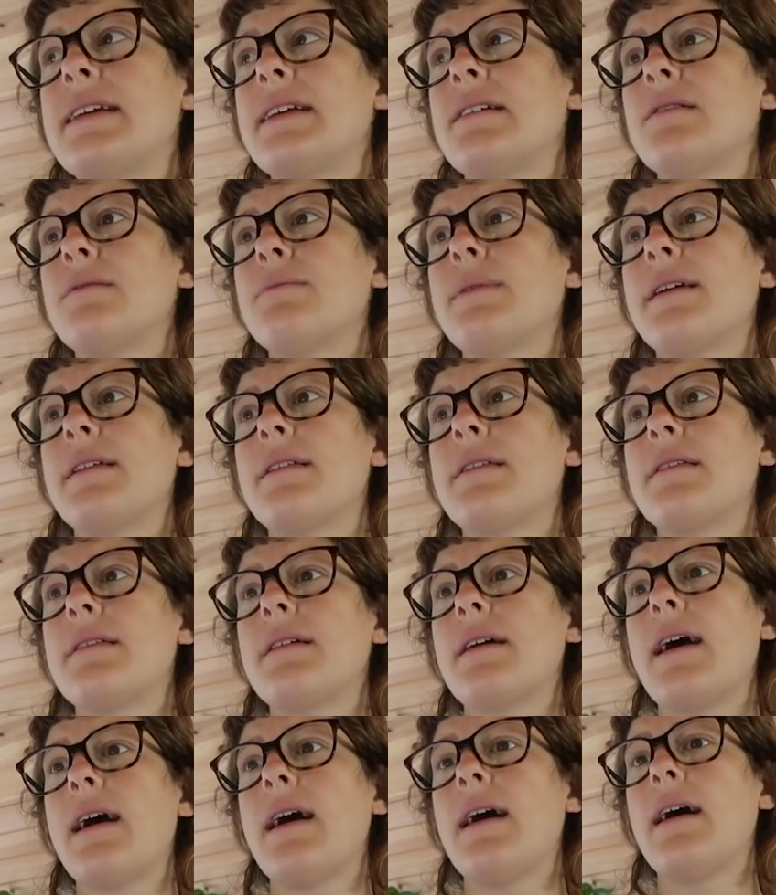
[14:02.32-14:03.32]
deal with
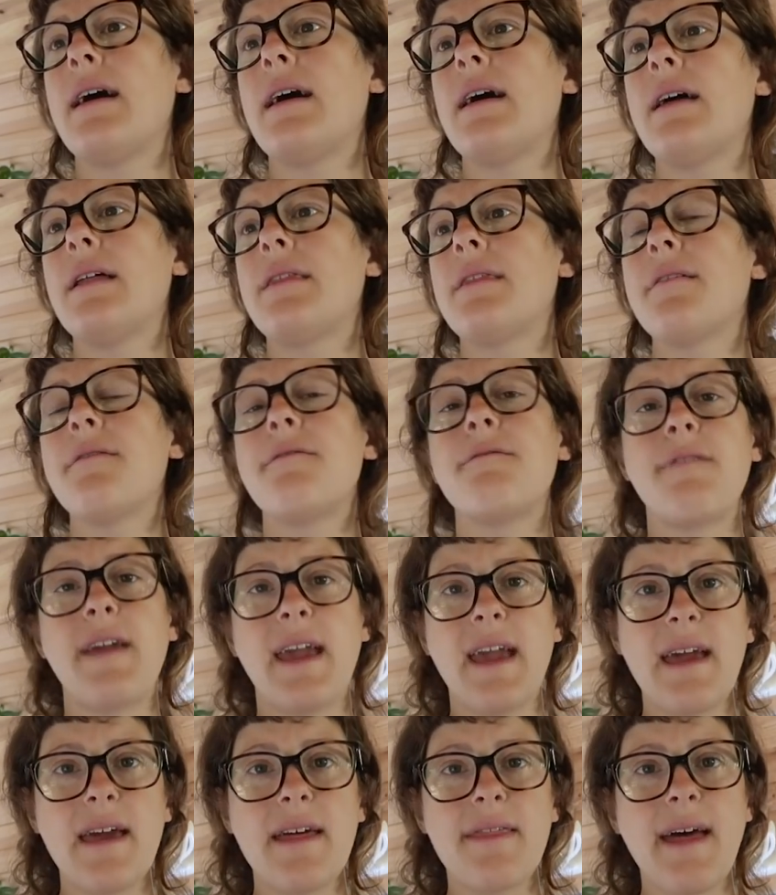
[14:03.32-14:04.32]
uh, the
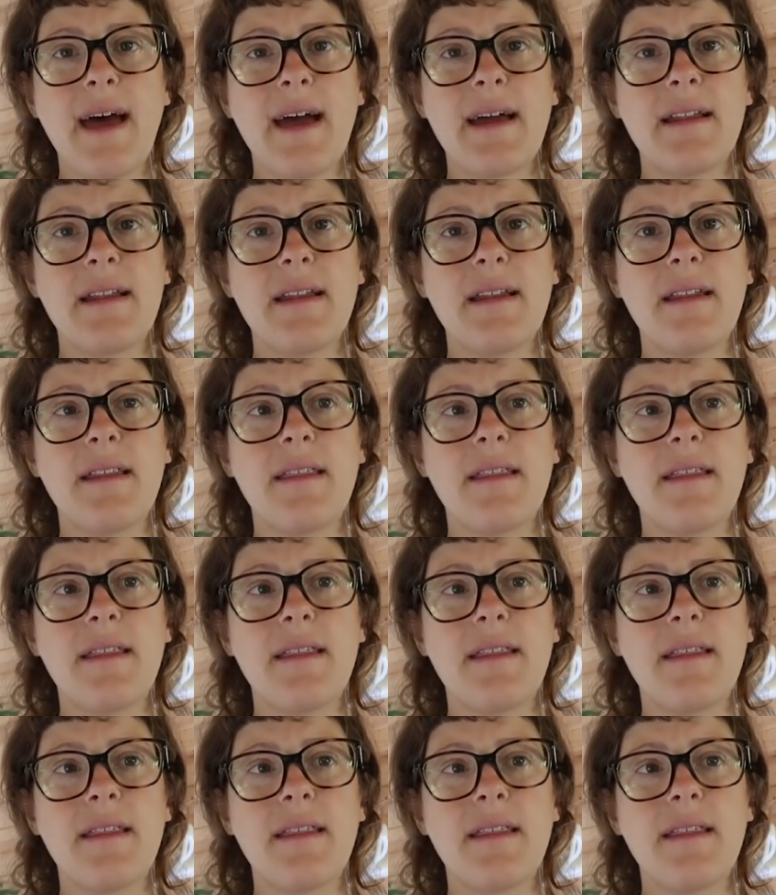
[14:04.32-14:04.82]
fear that